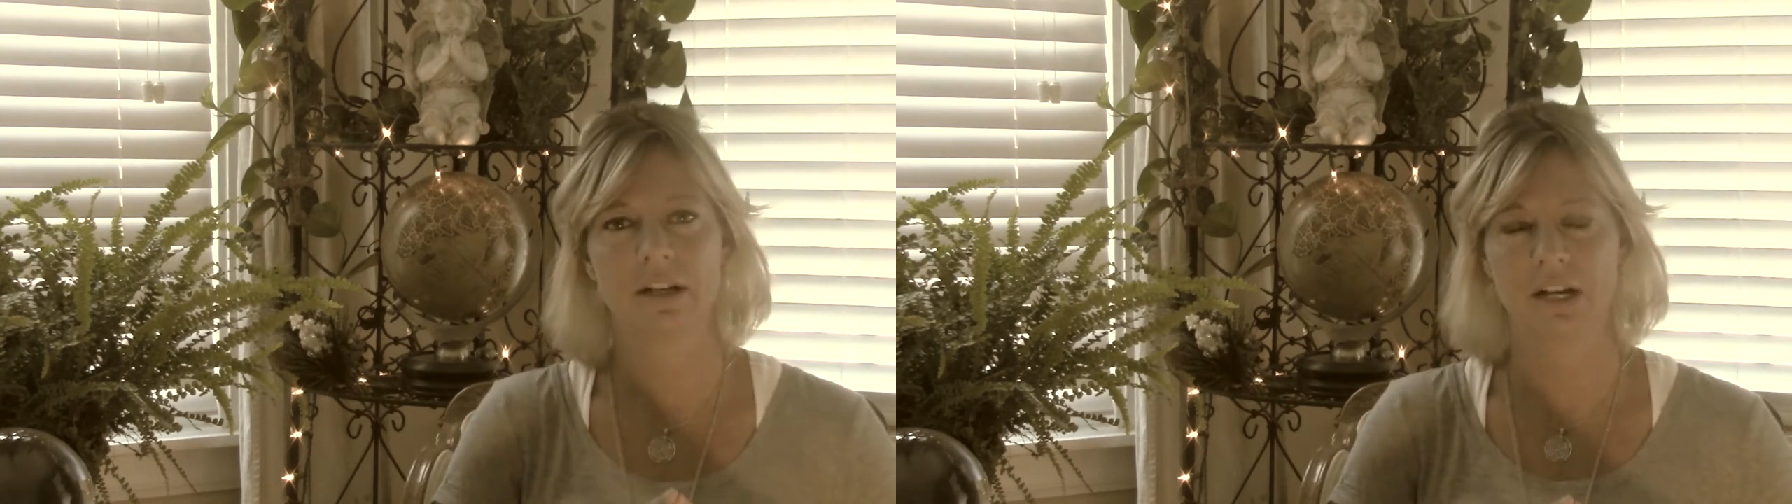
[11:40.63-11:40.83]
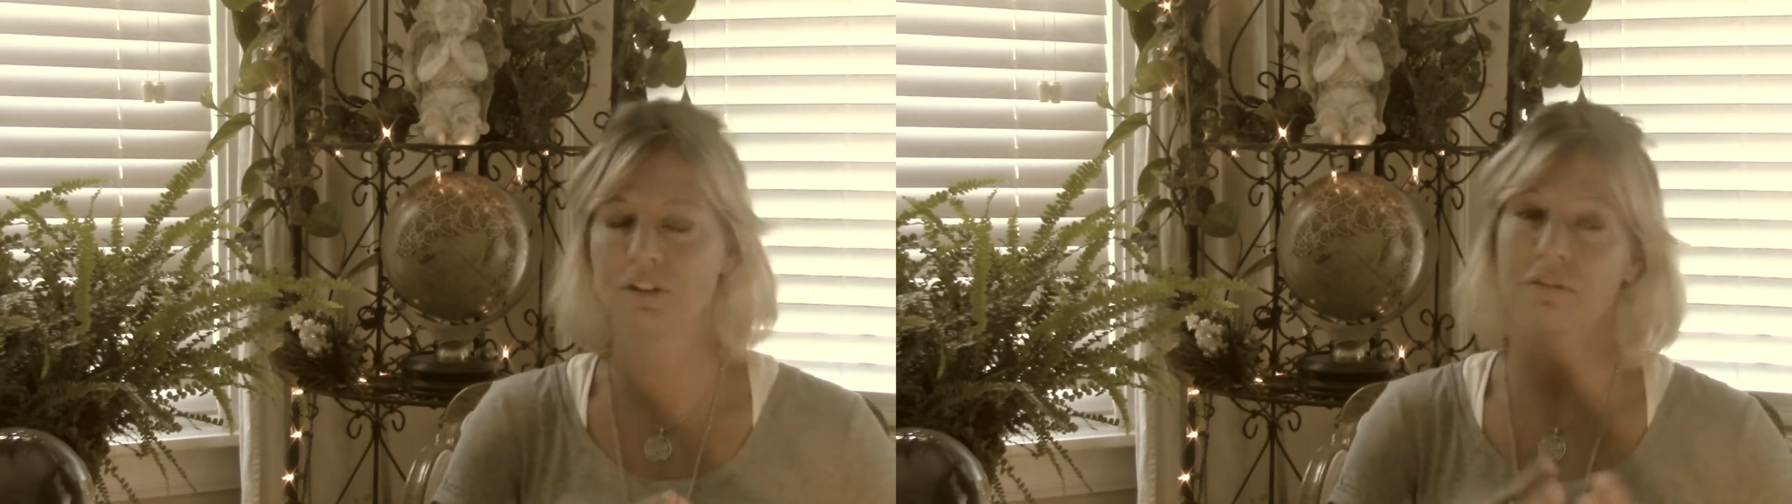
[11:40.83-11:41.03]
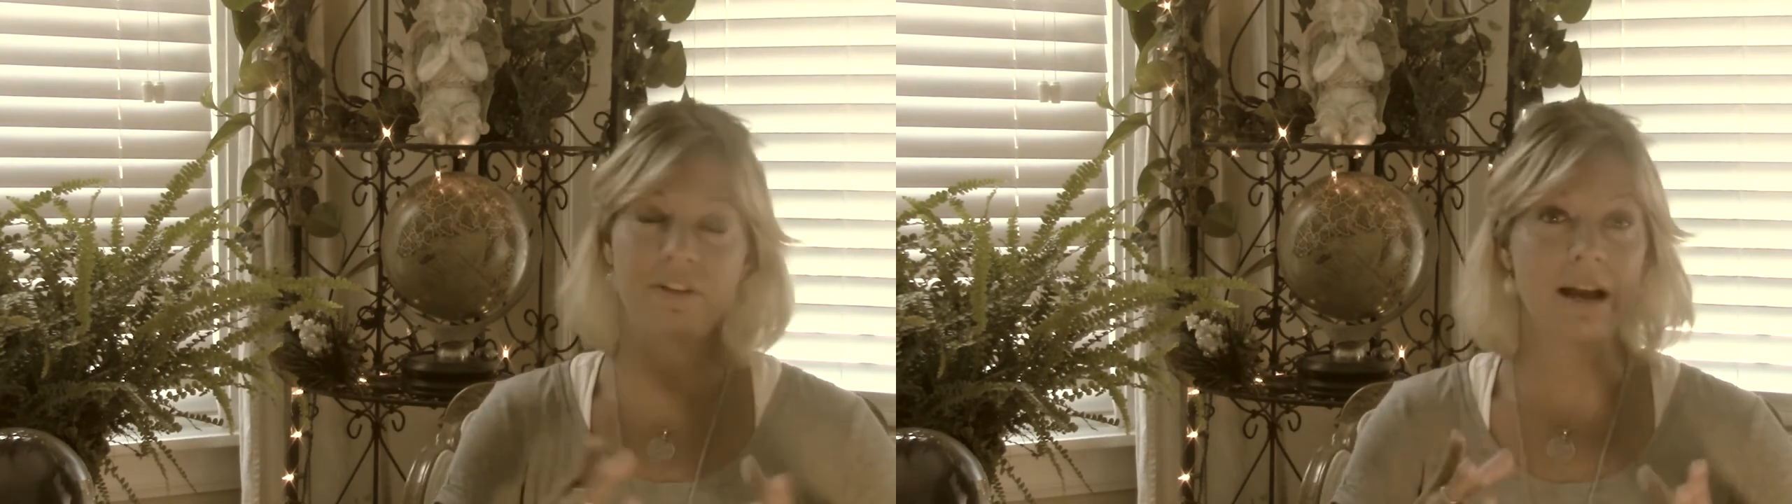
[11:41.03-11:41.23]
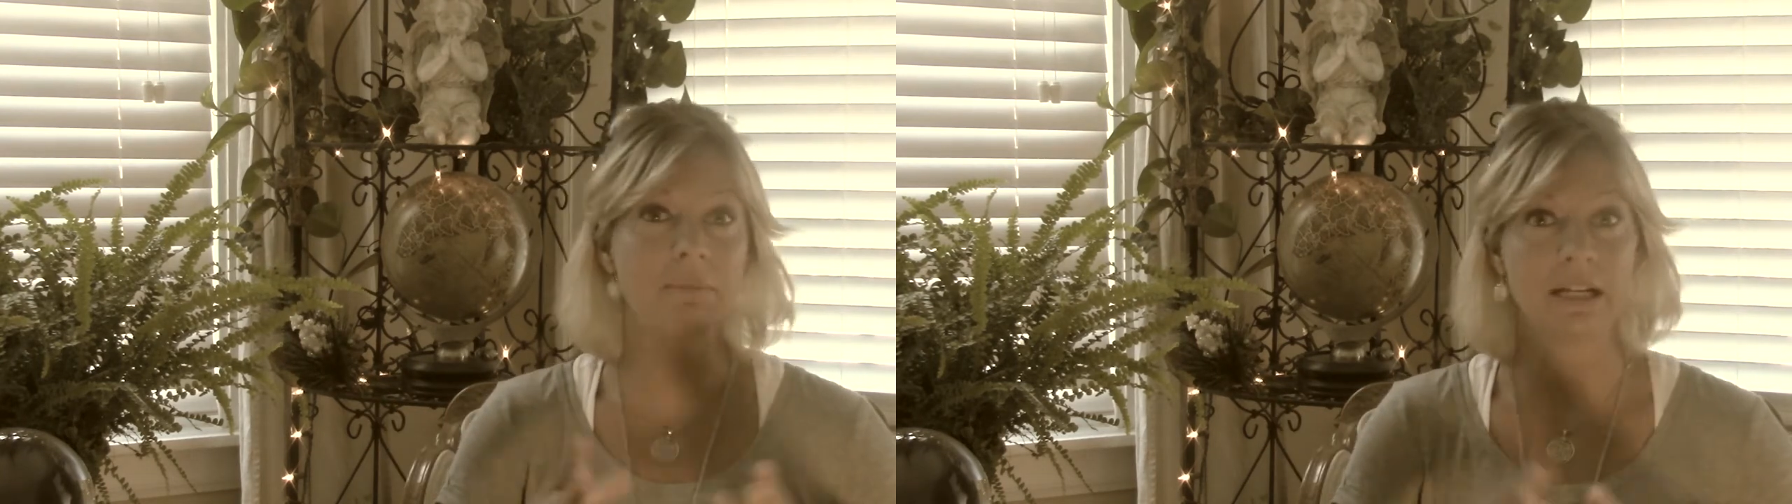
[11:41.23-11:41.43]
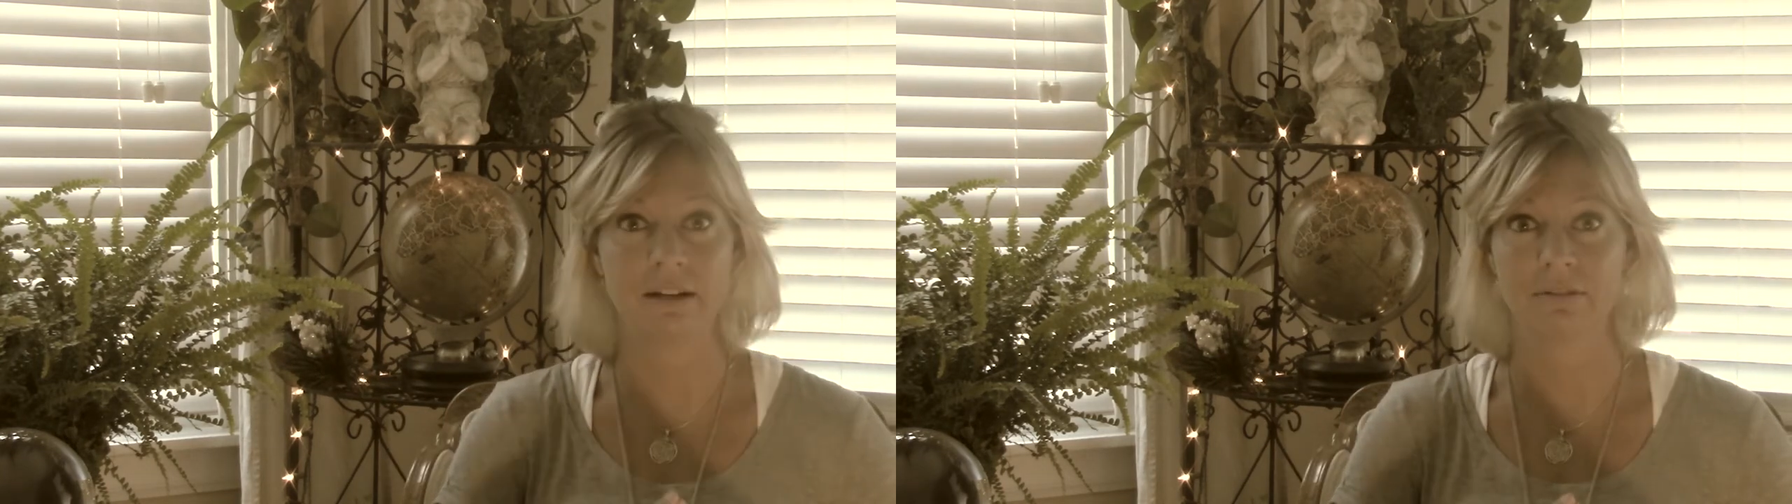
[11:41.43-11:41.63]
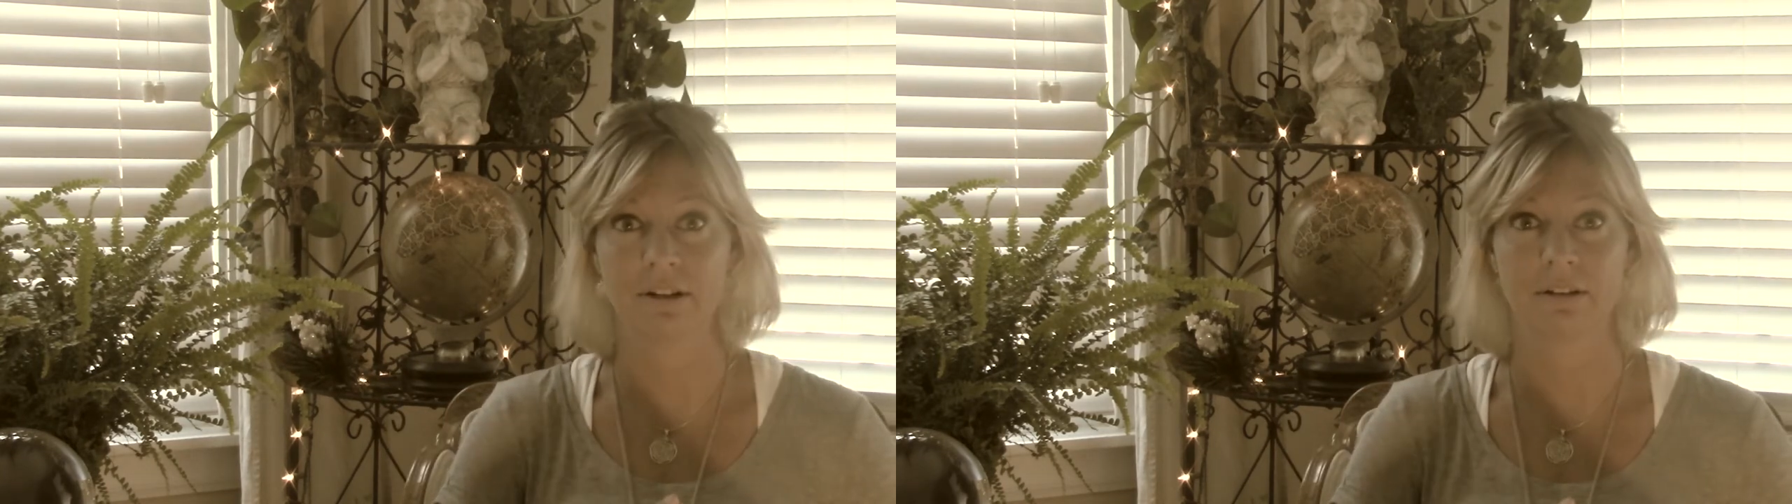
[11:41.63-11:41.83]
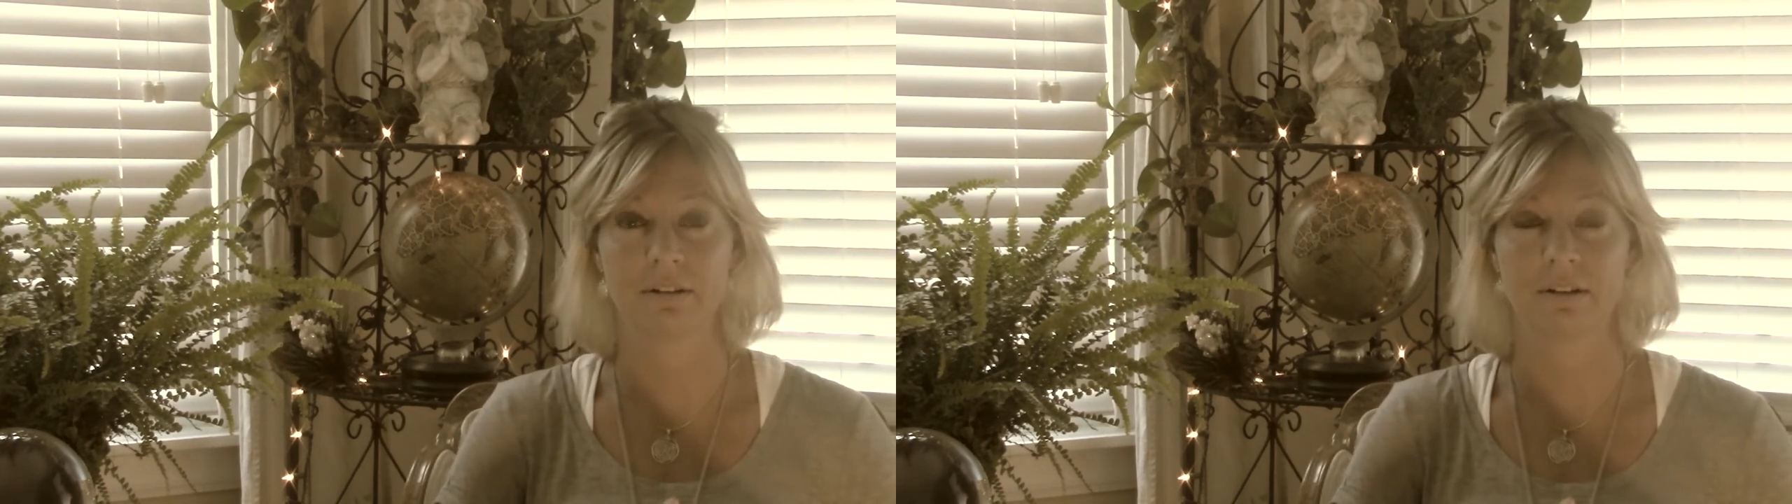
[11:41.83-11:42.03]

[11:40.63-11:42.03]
and your family even.